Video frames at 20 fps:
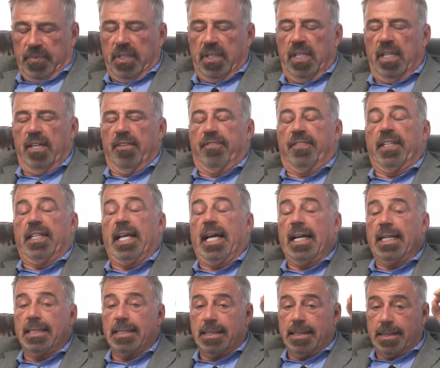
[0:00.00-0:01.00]
If it
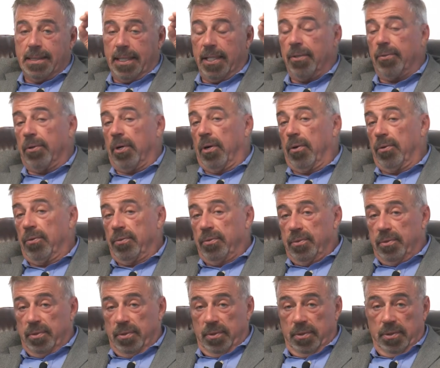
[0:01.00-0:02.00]
has 0
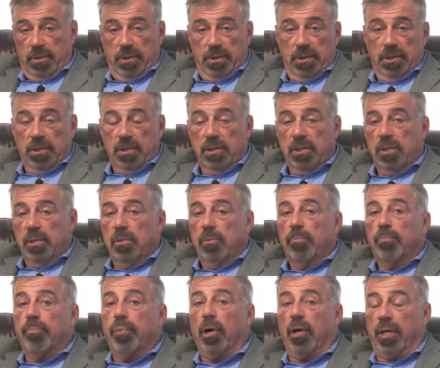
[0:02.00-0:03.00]

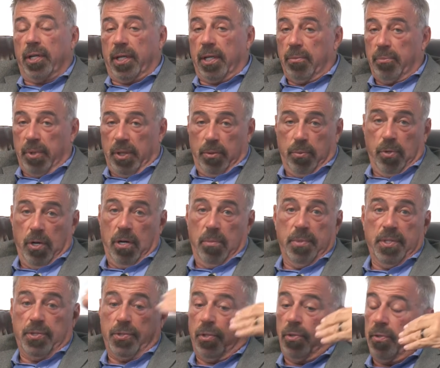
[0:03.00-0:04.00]
parking
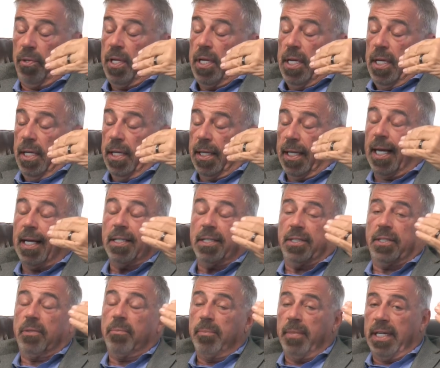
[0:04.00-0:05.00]
requirements, so it
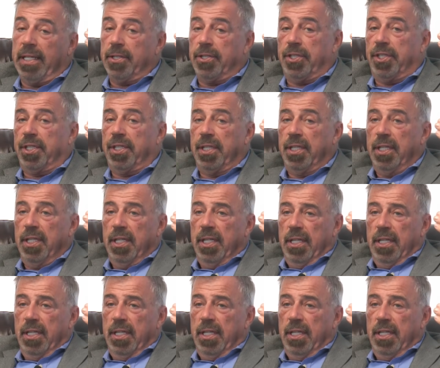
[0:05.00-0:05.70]
has to mention